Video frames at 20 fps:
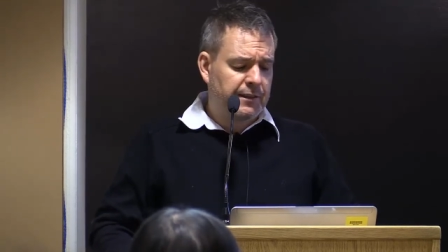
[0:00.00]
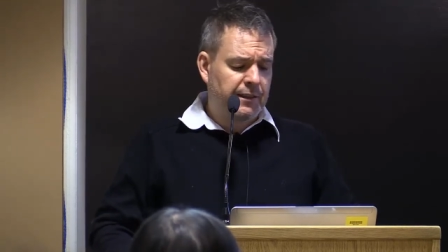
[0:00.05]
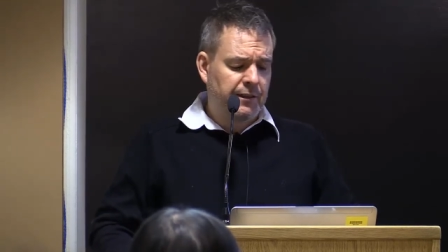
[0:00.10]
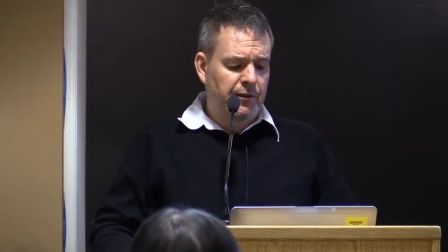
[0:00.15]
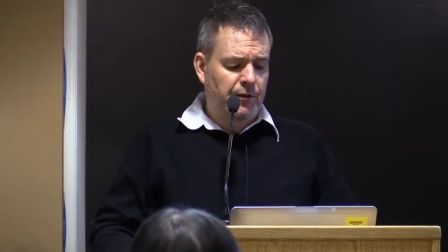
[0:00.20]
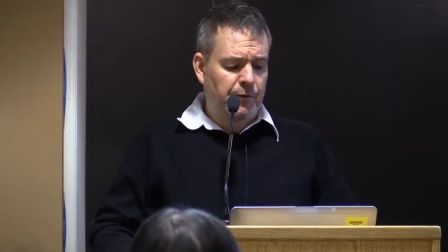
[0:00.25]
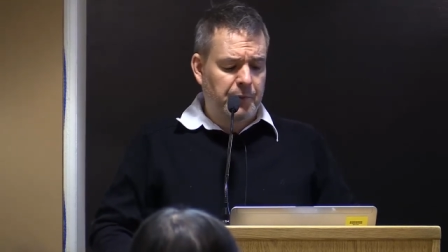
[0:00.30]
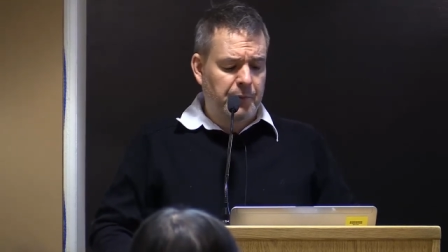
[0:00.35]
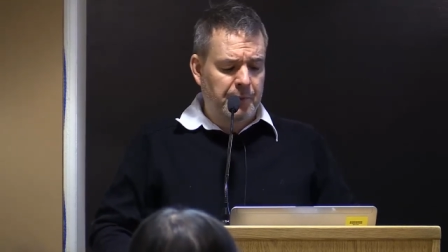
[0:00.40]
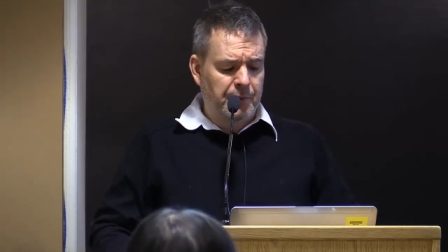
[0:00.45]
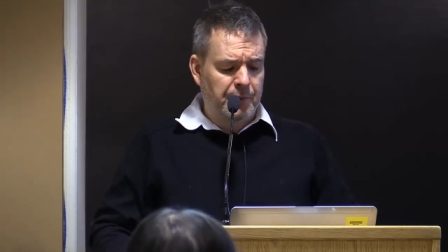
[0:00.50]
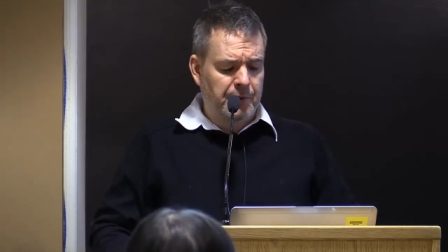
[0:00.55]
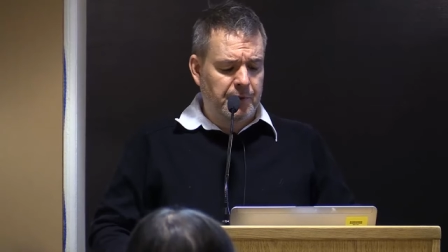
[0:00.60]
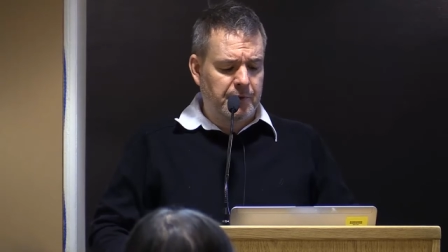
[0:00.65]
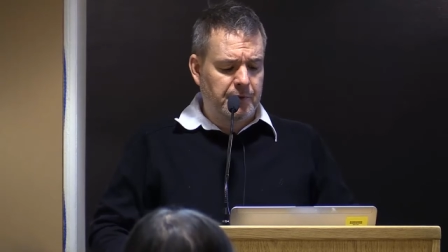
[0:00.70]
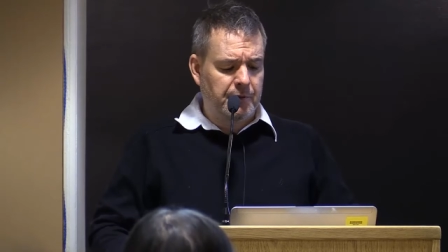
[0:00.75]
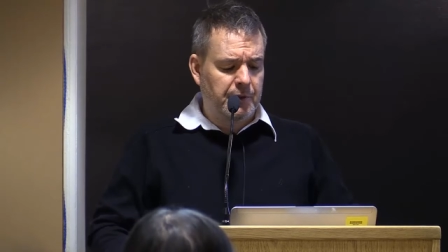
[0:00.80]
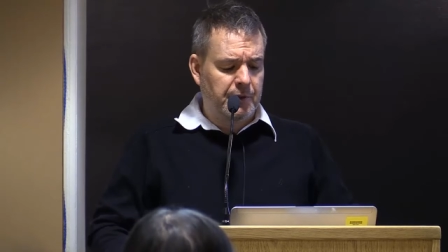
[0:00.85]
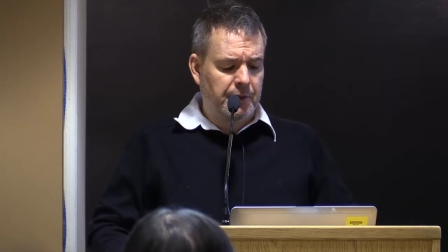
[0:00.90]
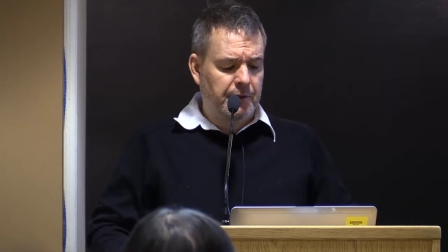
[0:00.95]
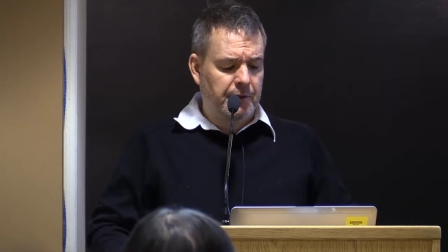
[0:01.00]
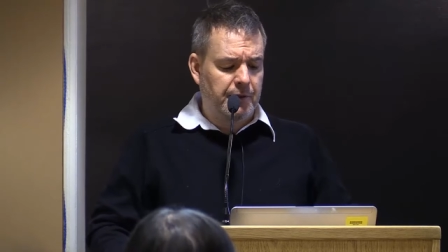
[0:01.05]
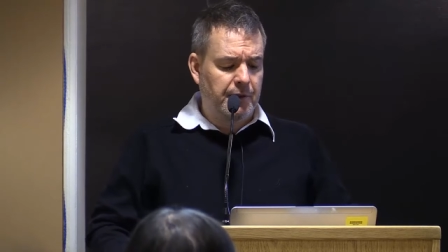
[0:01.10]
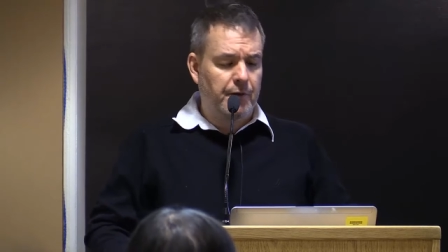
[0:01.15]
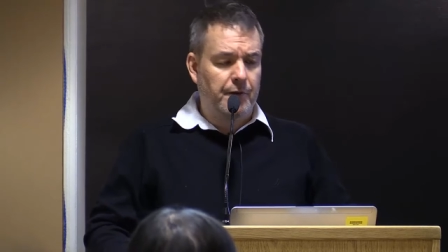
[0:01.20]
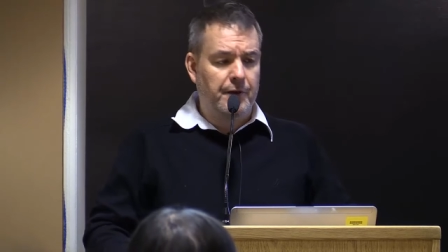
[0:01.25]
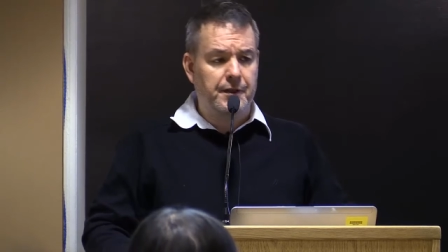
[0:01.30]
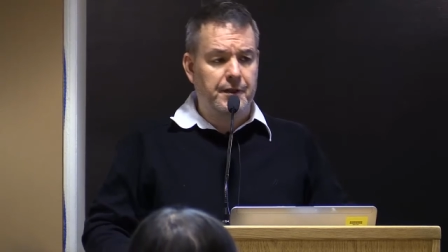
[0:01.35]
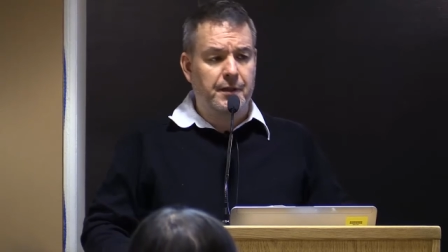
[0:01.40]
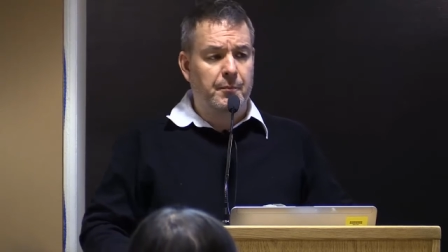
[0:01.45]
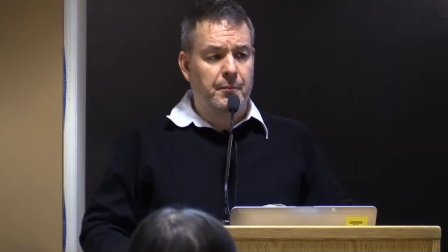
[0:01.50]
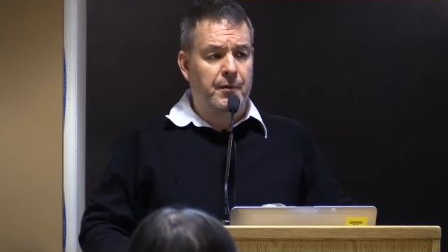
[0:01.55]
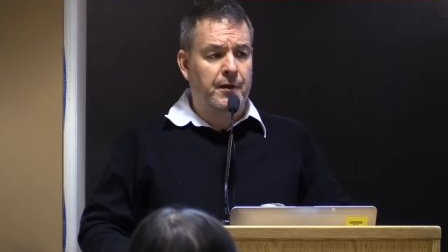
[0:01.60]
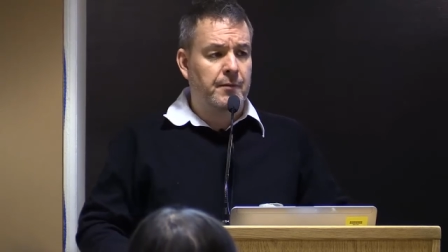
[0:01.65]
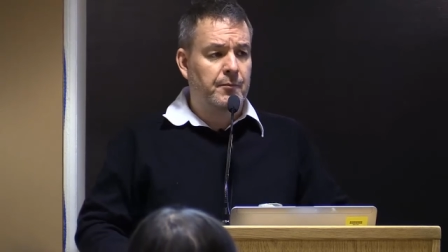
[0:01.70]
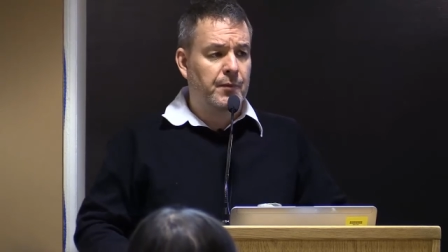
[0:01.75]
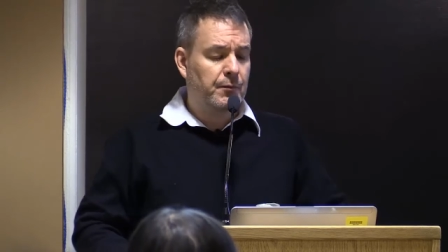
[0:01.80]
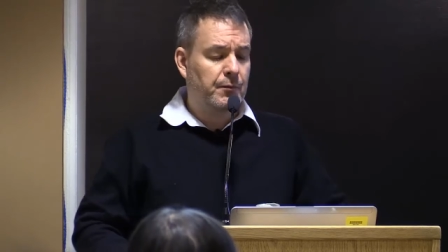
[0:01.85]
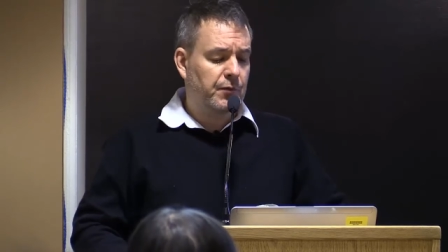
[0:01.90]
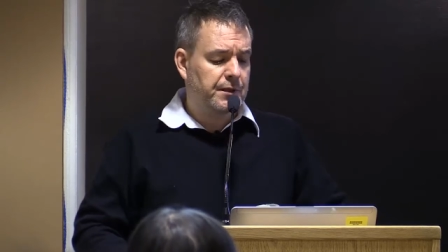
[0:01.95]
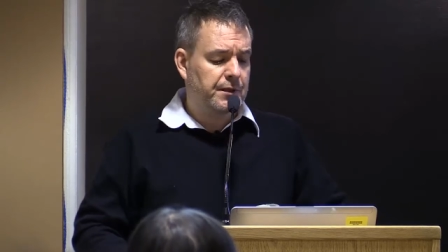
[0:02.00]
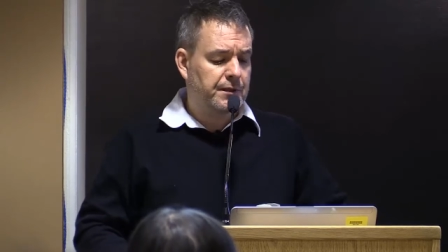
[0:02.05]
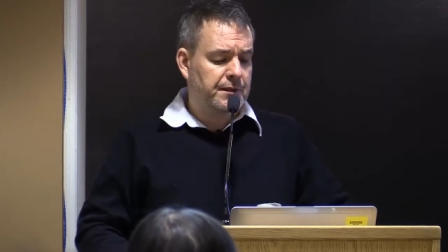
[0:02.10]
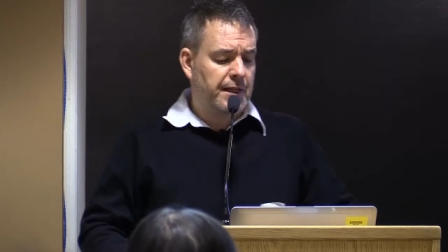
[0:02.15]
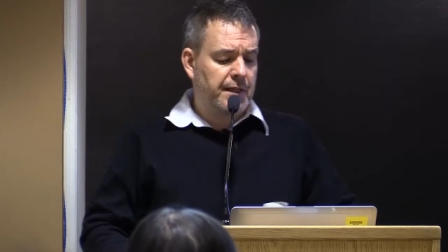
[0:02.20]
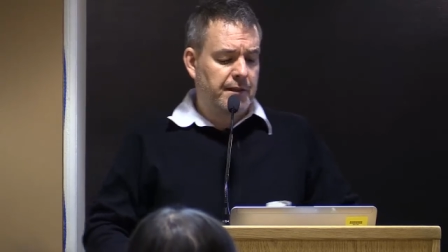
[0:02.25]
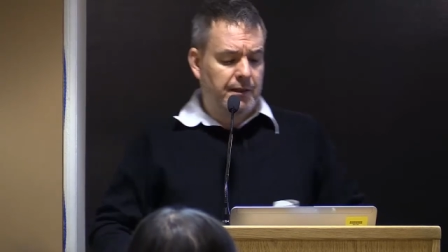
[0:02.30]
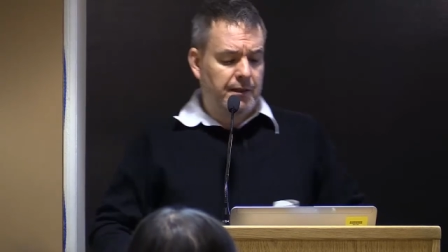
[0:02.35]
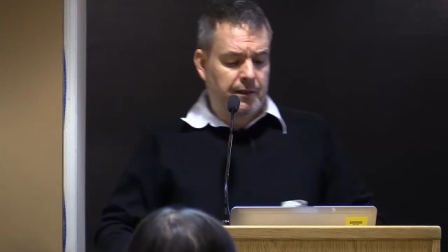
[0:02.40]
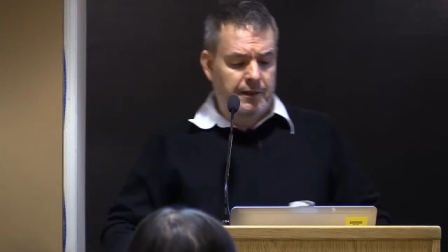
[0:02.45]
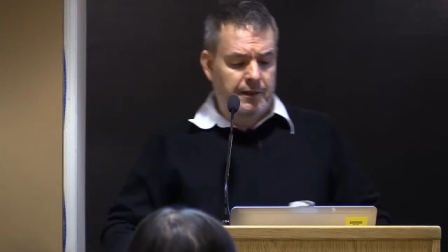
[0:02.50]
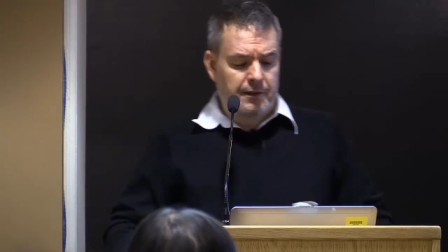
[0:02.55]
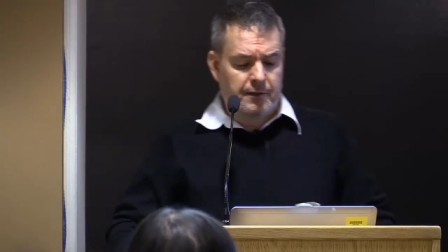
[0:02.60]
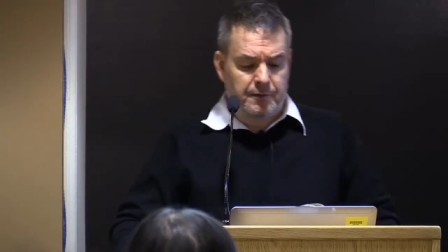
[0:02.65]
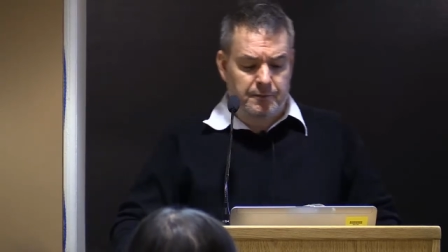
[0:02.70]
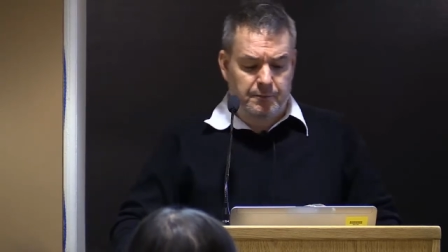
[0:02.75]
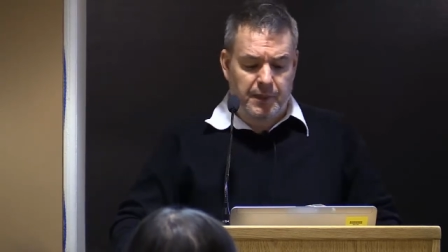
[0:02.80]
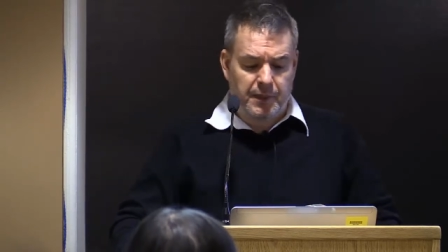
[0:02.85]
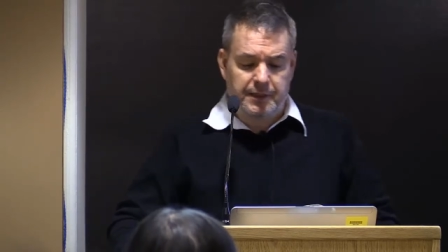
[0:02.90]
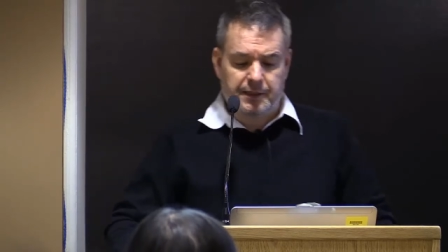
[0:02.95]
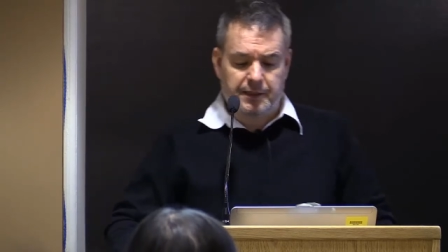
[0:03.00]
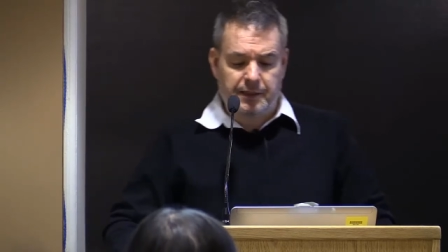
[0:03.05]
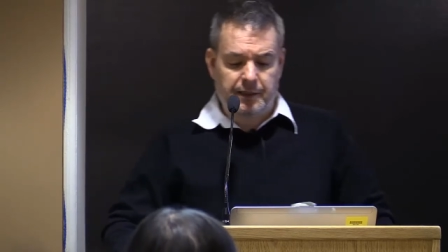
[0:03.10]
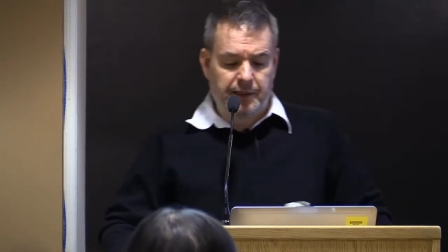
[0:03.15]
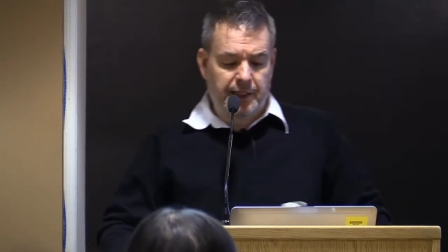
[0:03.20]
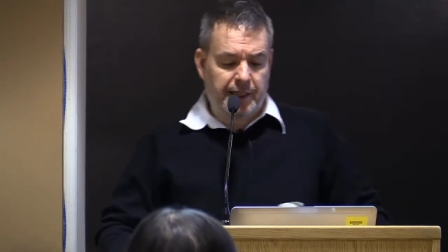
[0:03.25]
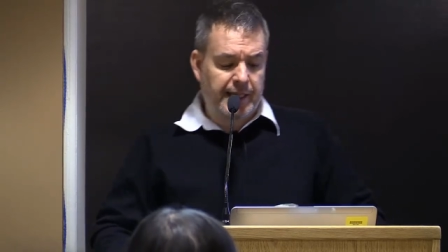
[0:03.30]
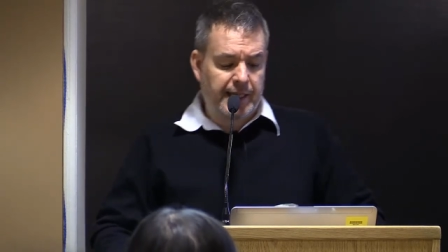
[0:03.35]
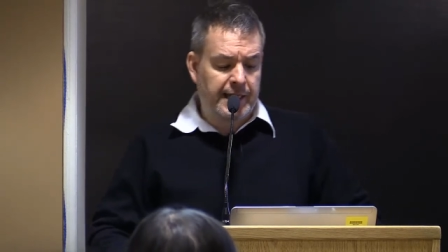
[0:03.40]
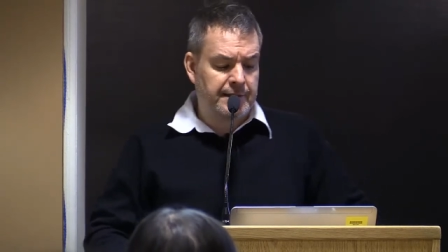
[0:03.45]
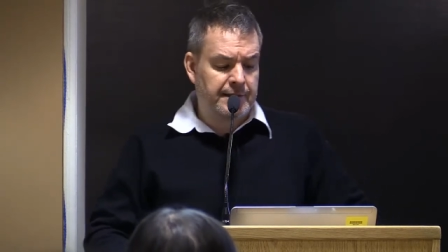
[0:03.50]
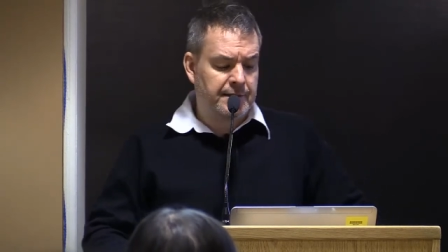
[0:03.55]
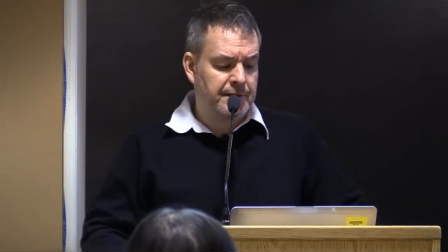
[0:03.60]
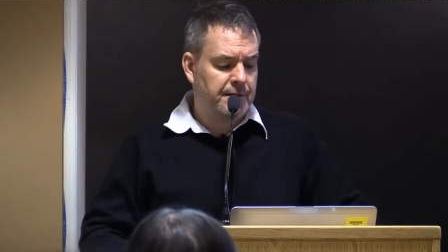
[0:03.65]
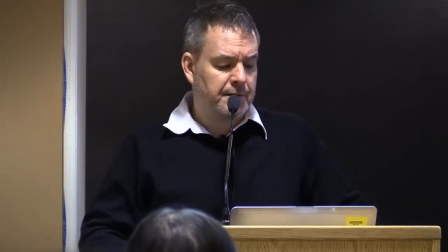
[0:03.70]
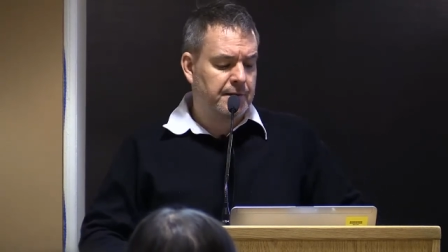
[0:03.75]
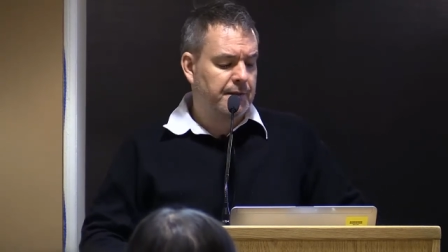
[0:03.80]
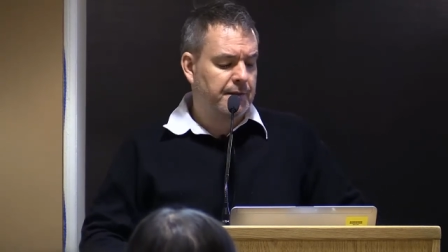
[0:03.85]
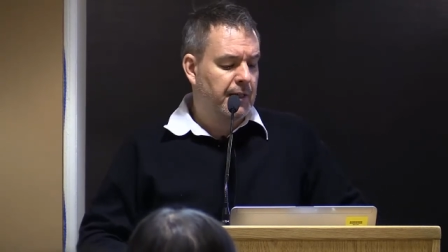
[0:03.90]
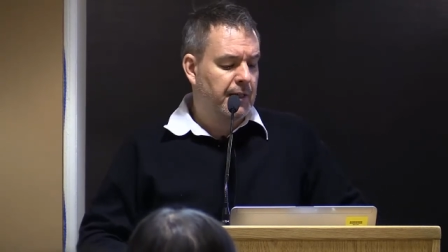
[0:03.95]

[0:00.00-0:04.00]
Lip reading: You know, people, you know, their department was, you know, basically canceled.